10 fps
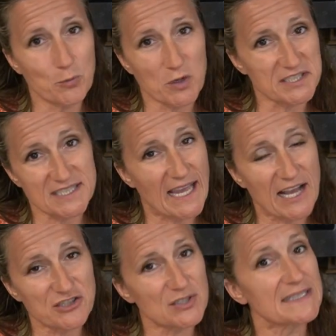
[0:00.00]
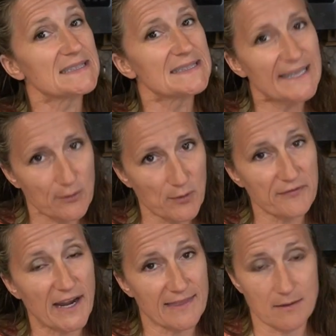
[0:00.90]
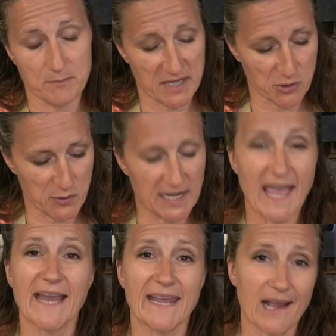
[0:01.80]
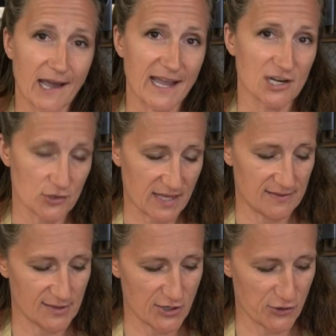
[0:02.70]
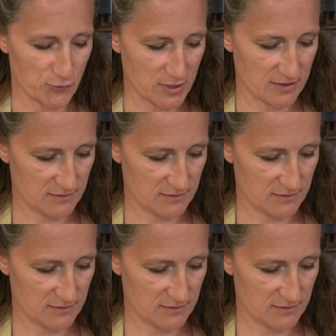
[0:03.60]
want to actually liquefy them by going any higher than low.